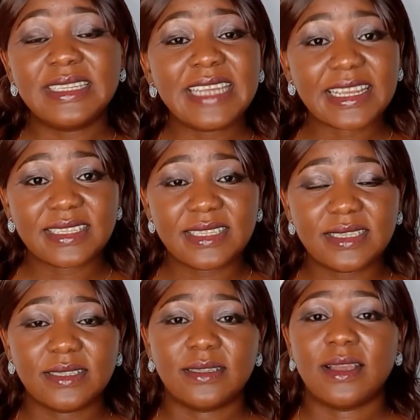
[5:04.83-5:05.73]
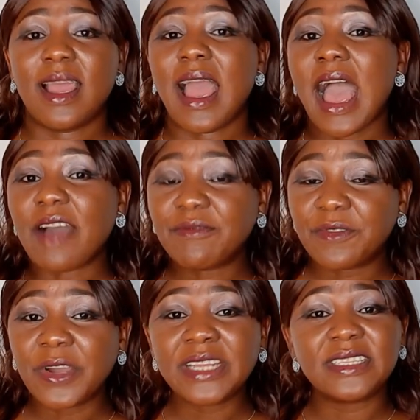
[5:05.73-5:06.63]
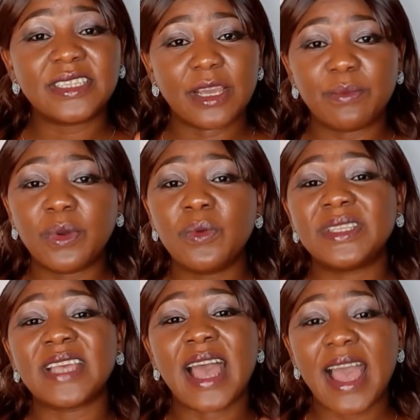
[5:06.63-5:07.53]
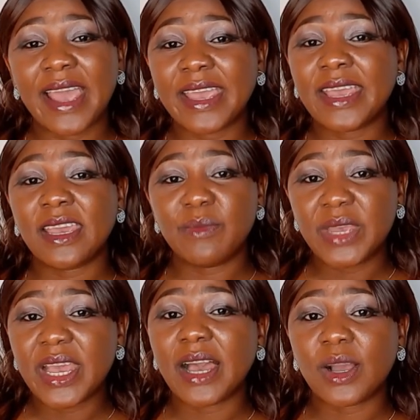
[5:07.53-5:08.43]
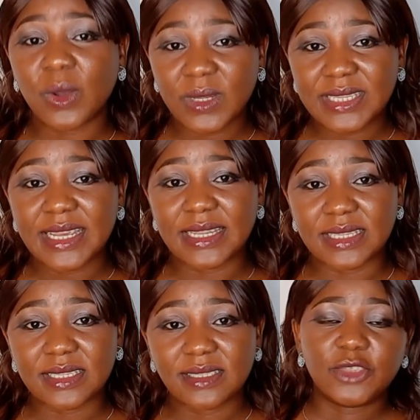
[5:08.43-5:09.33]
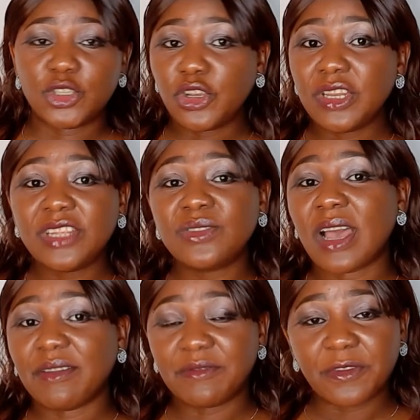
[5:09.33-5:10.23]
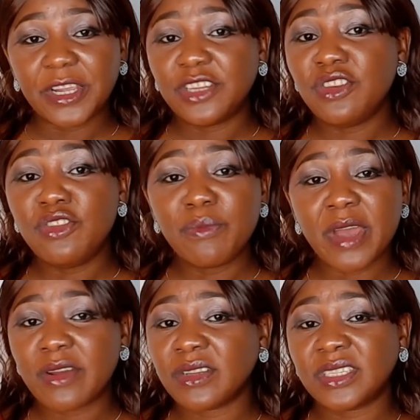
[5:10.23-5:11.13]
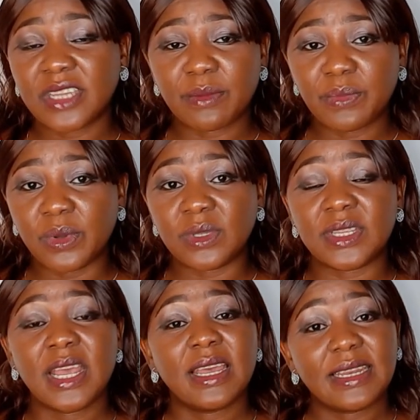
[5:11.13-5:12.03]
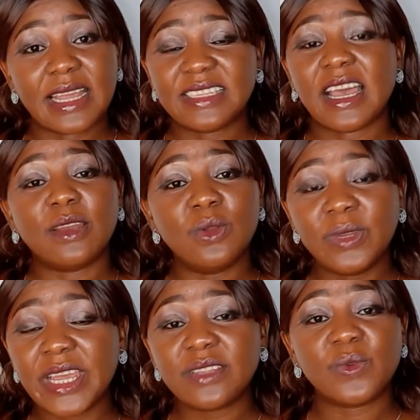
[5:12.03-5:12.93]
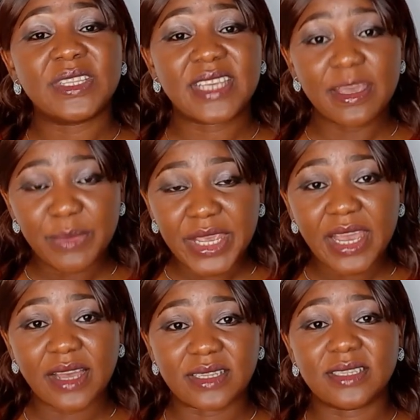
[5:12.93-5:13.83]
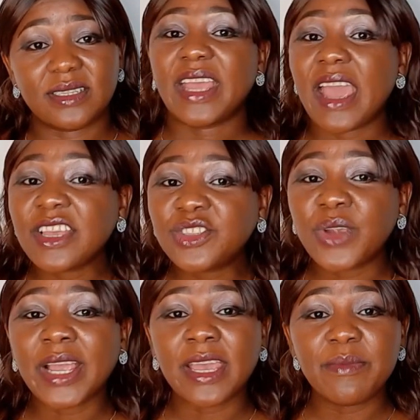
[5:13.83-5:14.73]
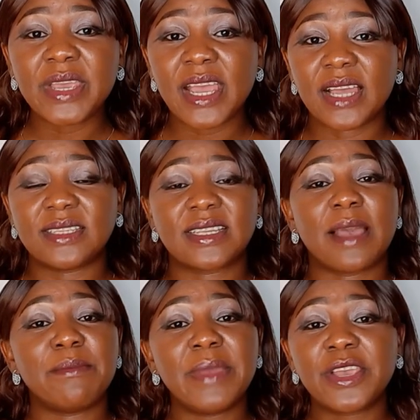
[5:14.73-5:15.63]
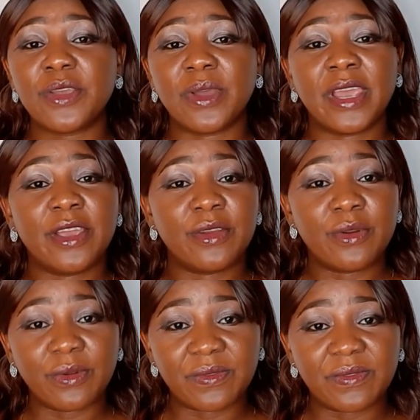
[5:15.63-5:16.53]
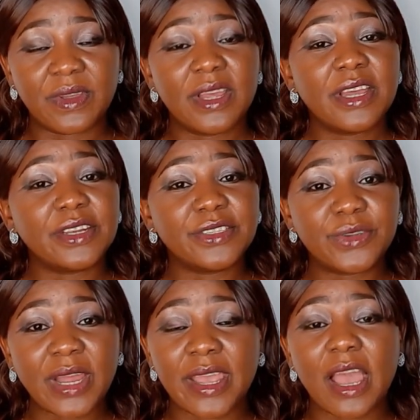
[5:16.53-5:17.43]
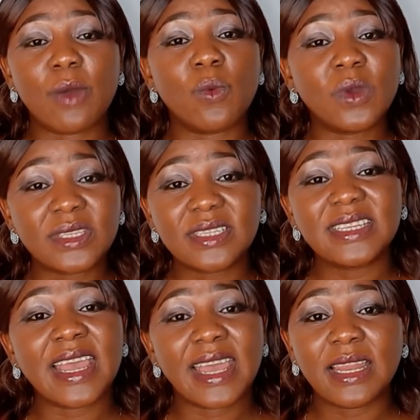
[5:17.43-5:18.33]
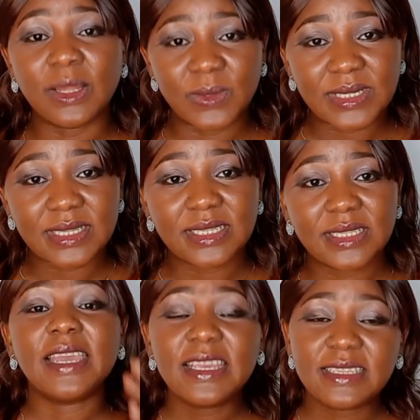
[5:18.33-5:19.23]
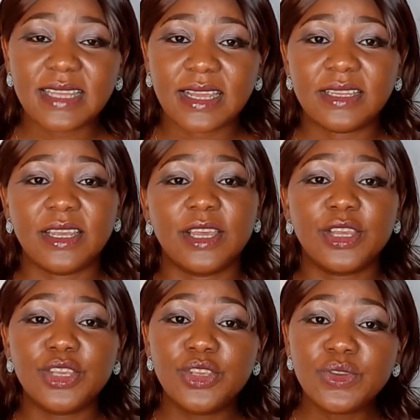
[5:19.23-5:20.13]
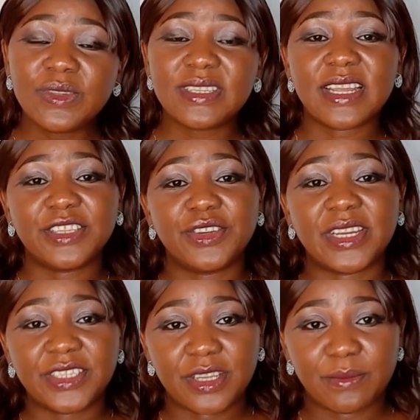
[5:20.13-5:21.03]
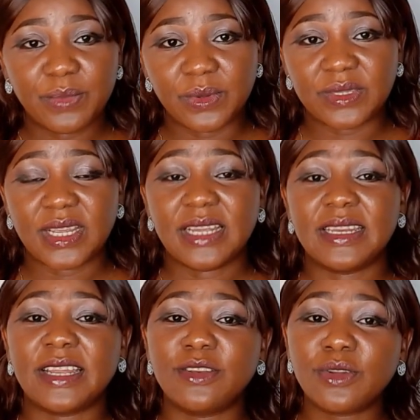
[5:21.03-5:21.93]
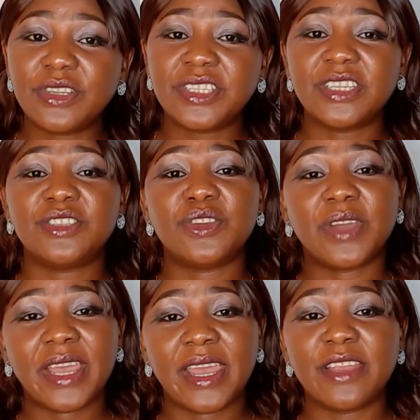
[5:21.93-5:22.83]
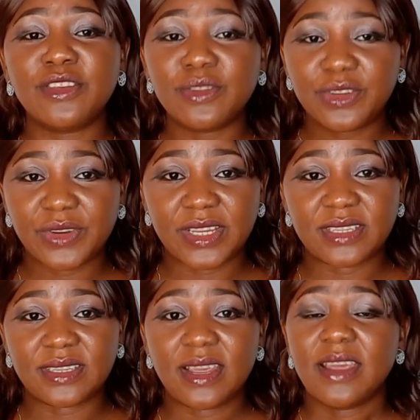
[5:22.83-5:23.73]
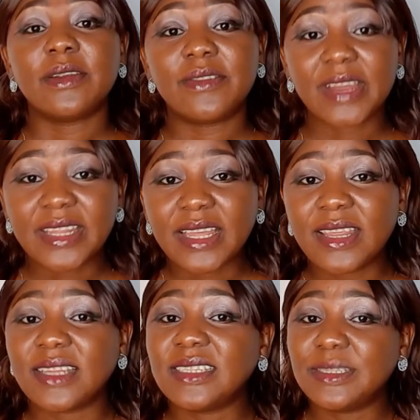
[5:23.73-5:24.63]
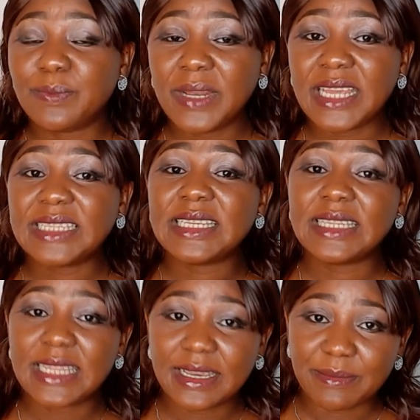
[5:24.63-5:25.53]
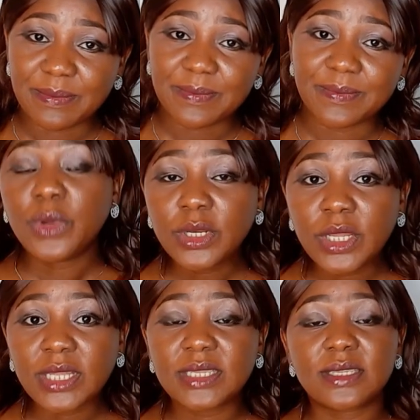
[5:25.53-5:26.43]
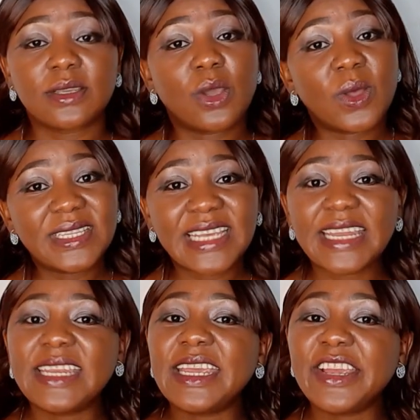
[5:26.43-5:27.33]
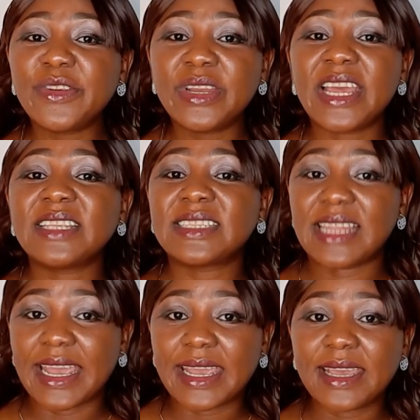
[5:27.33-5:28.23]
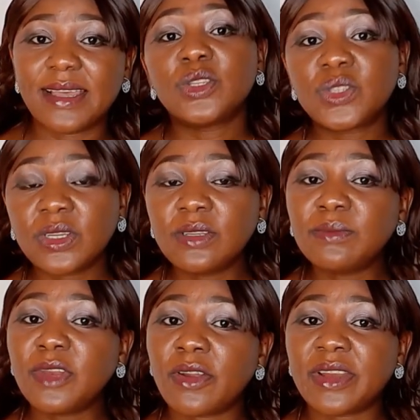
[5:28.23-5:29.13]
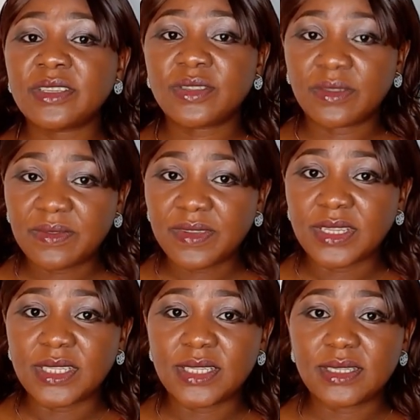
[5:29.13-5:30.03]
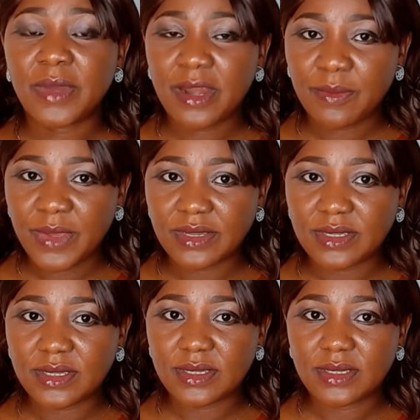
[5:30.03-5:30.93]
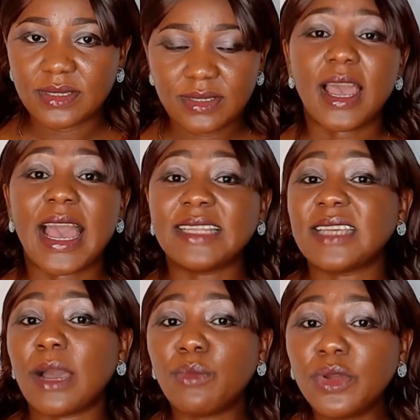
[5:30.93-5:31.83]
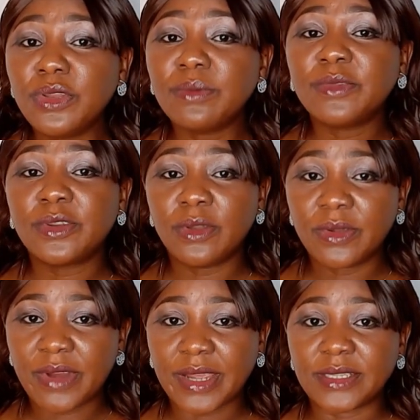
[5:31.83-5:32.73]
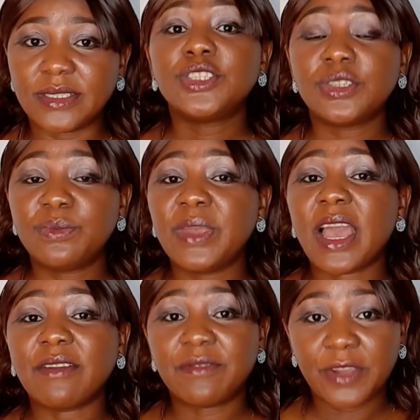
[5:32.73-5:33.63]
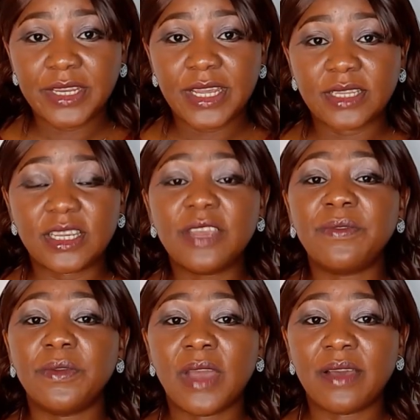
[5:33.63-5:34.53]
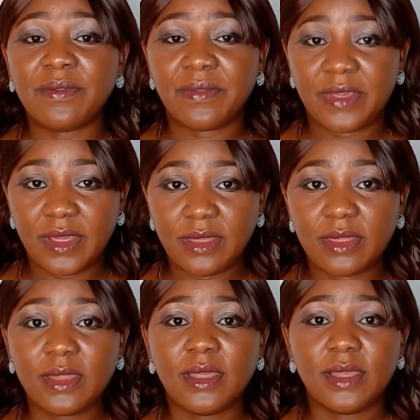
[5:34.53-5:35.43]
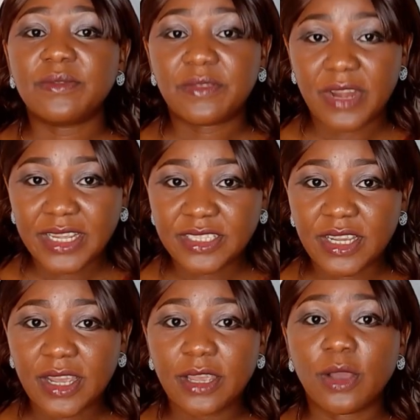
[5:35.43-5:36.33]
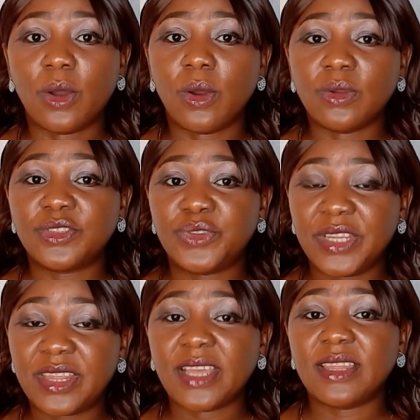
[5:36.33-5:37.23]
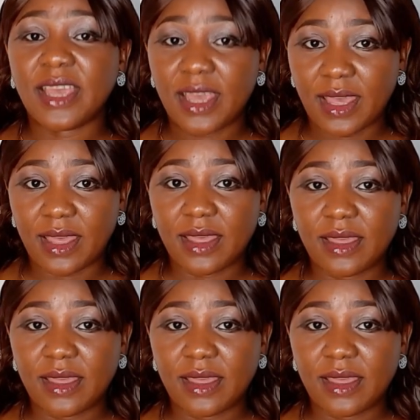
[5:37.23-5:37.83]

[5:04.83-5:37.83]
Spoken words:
Next, avoid shampoo with high chemical content. So you need to avoid numerous shampoos that are loaded with chemicals. Extra chemicals can make your hair rough, dry, and worsen hair loss. Instead, use natural shampoos that nourishes your hair nutrients rather than depleting them. Products containing ingredients like sodium lauryl sulfate, parabens, and ammonium chloride should be avoided if you have thin, fragile, or treated hair.